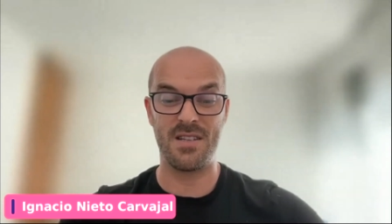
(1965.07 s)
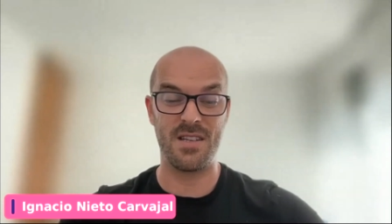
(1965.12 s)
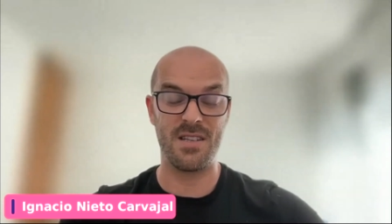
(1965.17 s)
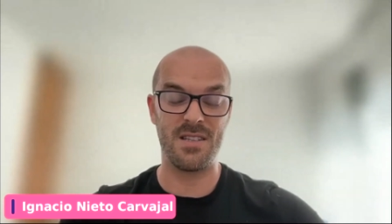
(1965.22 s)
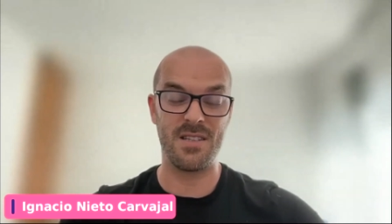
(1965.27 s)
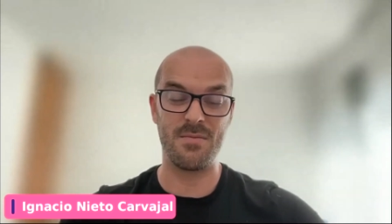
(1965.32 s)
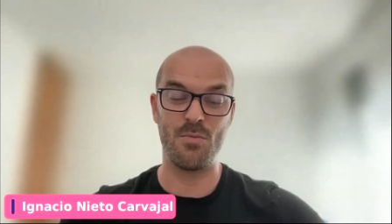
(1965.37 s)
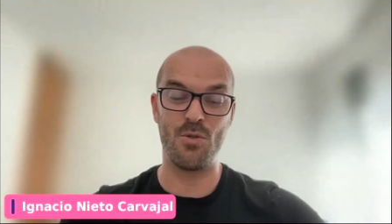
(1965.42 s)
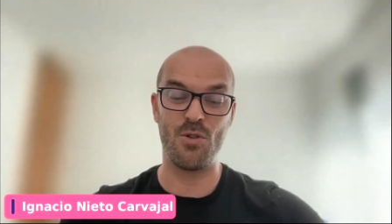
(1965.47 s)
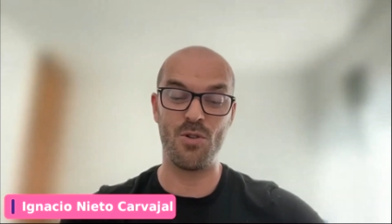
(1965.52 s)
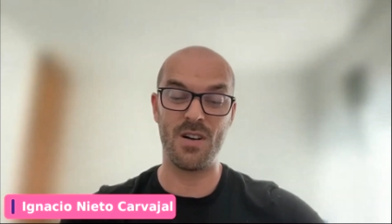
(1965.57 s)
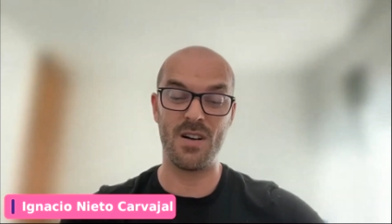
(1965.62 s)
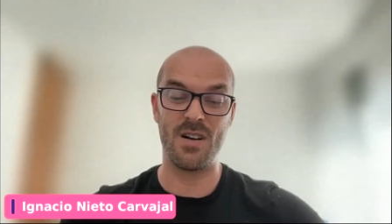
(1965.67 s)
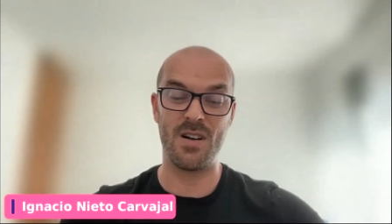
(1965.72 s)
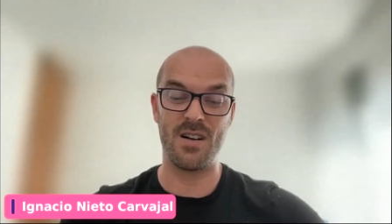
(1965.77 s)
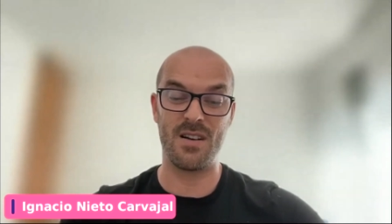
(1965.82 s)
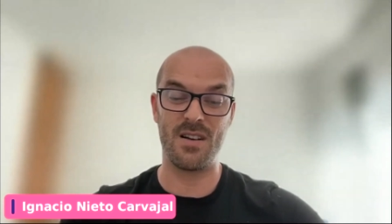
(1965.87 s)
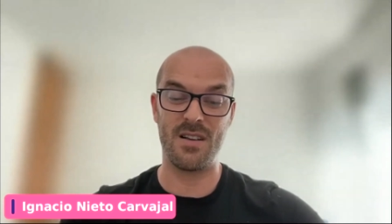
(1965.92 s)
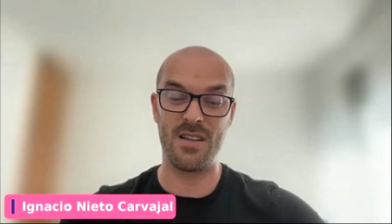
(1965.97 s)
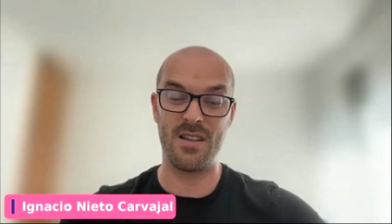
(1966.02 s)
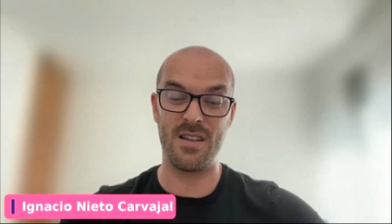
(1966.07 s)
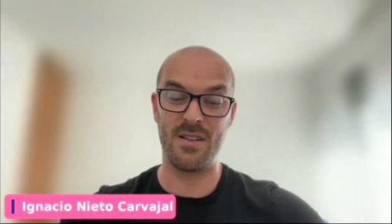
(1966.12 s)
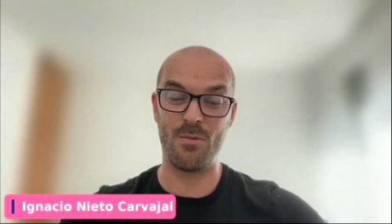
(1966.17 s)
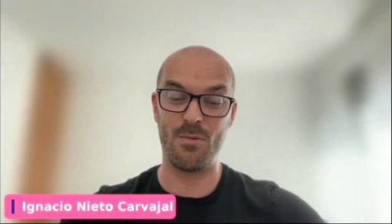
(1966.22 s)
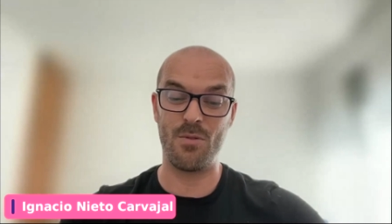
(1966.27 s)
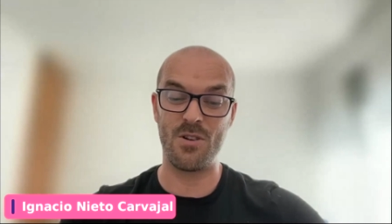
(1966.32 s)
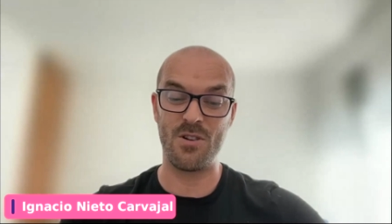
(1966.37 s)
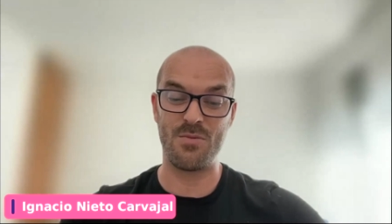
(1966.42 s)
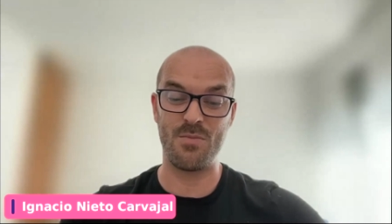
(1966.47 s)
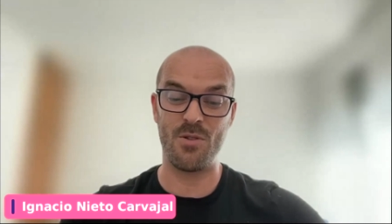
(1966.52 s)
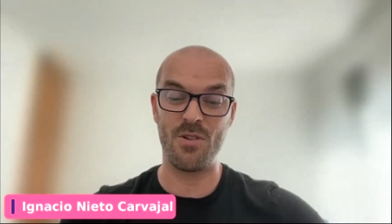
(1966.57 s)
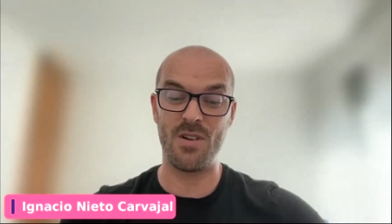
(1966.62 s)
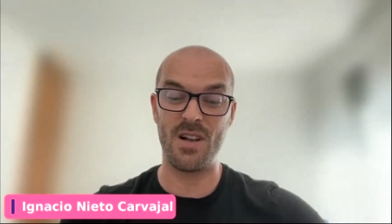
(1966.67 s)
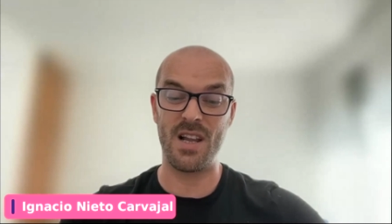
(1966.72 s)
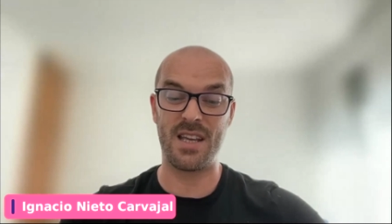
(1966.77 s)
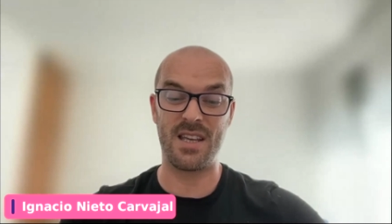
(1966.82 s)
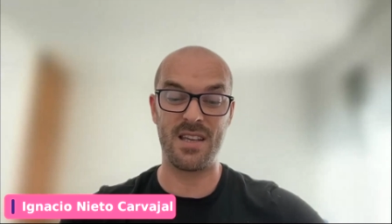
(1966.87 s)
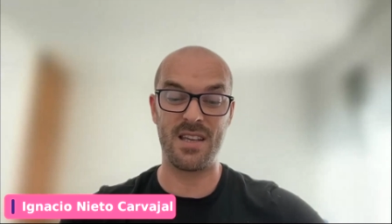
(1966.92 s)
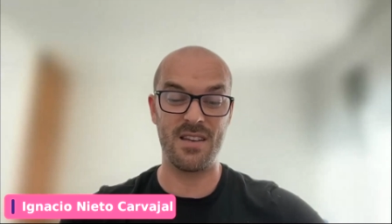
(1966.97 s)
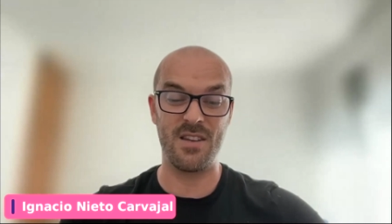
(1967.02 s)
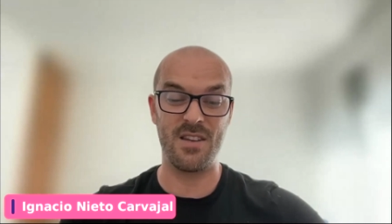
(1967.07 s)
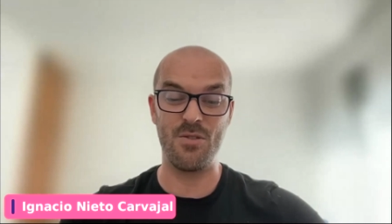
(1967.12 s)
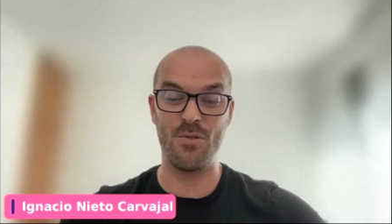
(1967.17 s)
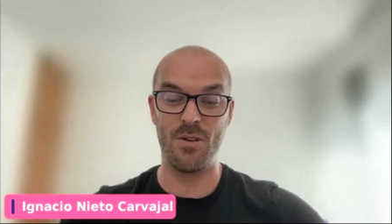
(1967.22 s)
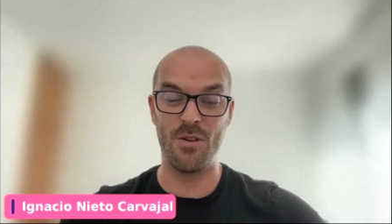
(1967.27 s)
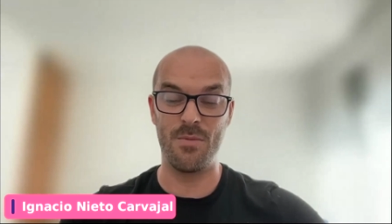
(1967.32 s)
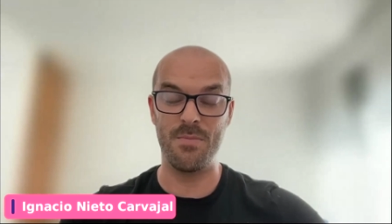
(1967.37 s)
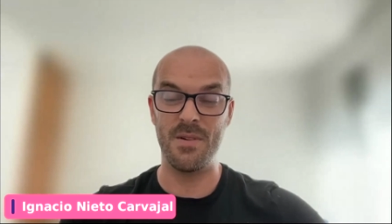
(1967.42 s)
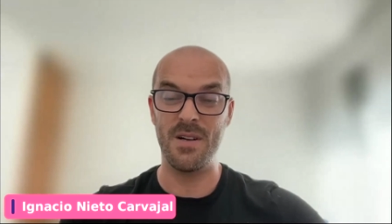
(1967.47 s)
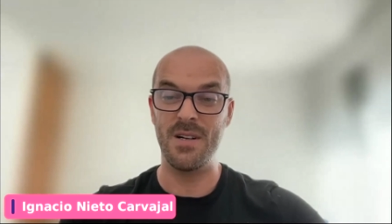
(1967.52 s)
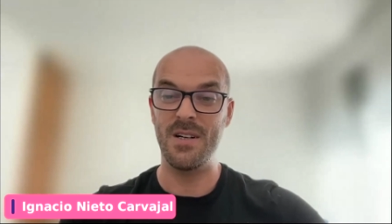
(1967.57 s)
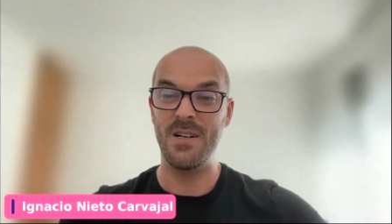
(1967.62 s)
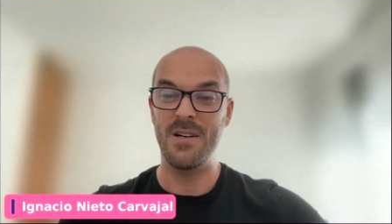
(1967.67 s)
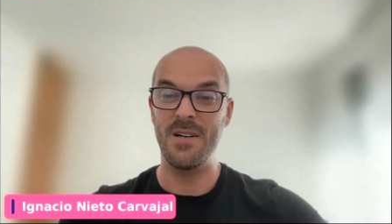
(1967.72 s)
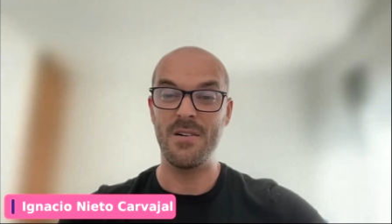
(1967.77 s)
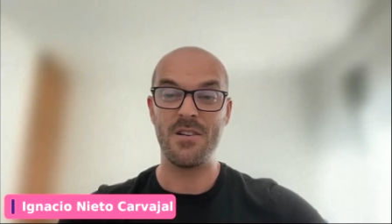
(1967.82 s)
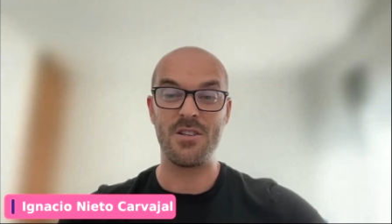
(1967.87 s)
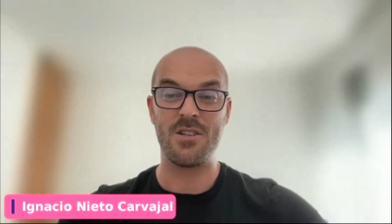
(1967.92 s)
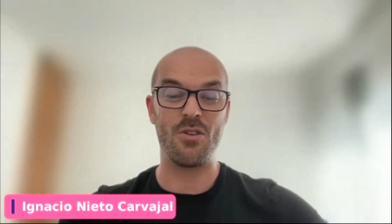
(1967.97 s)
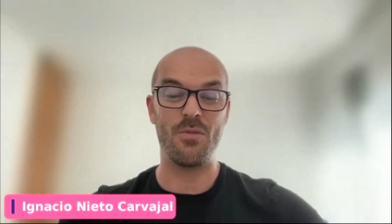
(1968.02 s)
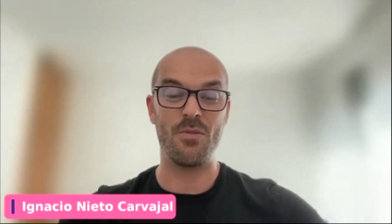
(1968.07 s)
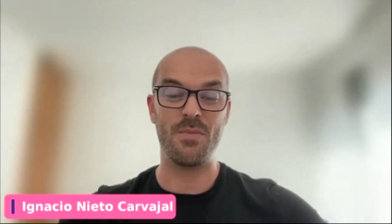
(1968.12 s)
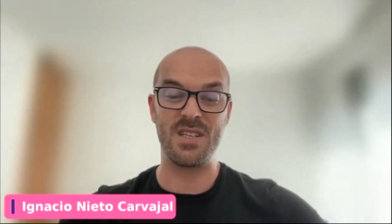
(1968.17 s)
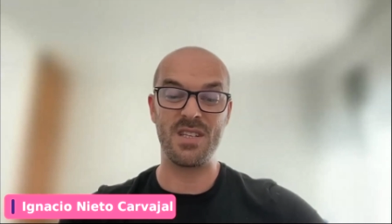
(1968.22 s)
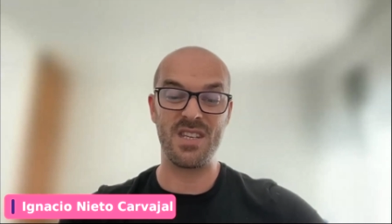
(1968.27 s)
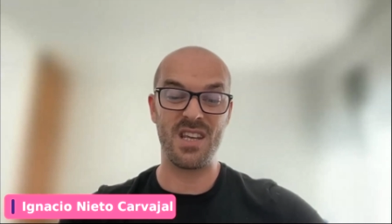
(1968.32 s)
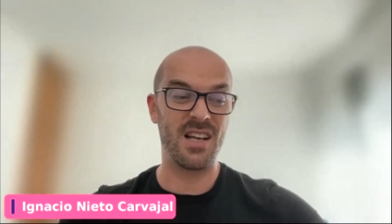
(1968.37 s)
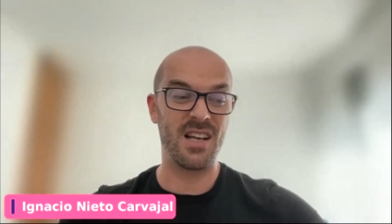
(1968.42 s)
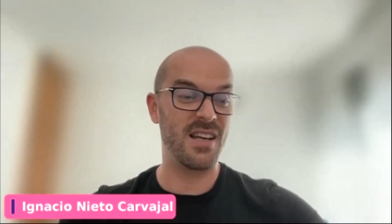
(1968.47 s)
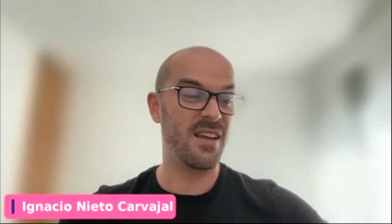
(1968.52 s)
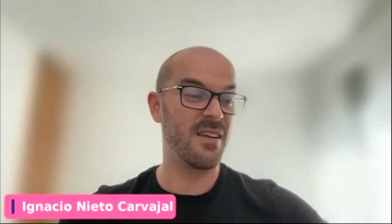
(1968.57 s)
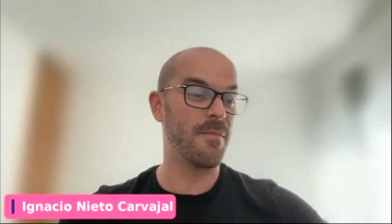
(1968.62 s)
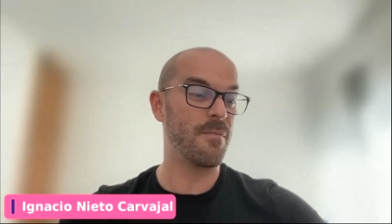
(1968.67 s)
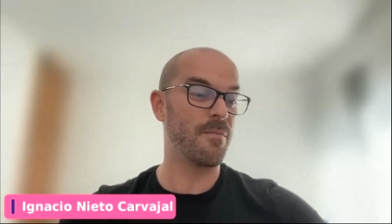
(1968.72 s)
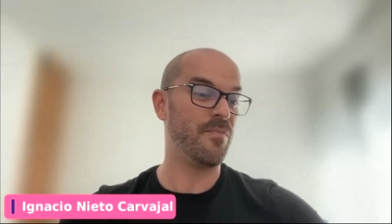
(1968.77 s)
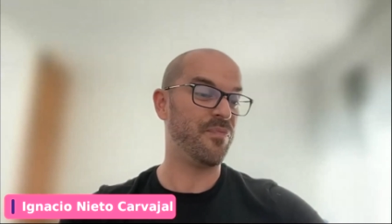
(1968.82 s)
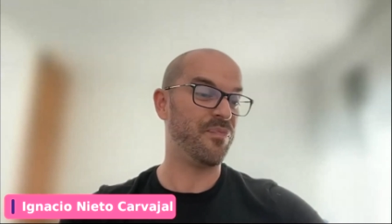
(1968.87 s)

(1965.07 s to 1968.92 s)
It's more, it works more like in Europe. So basically,